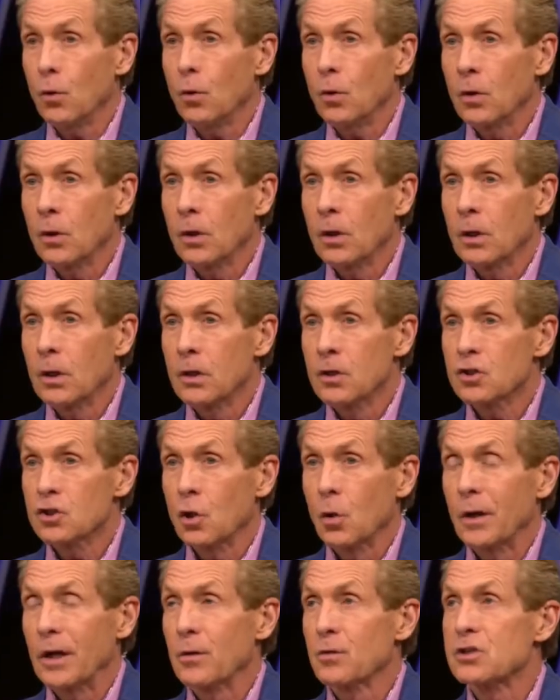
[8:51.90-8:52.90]

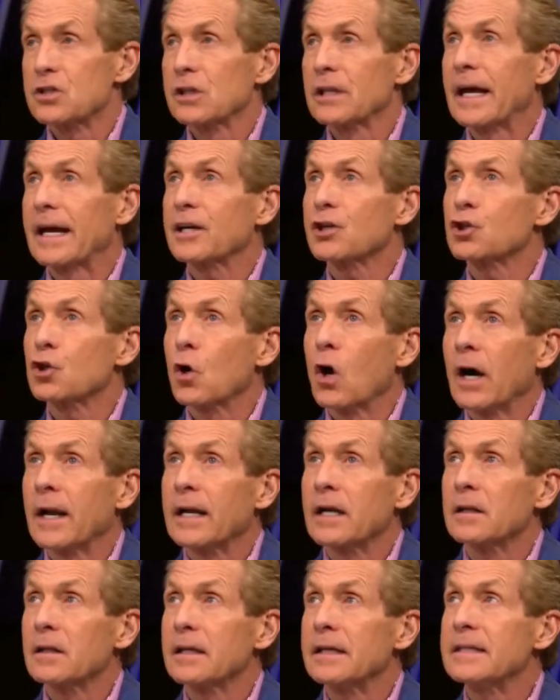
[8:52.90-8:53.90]
so it was
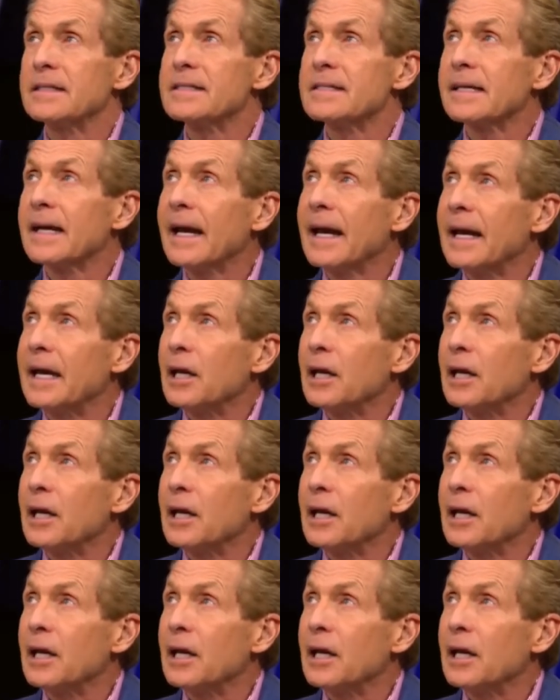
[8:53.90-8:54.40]
electronically taped.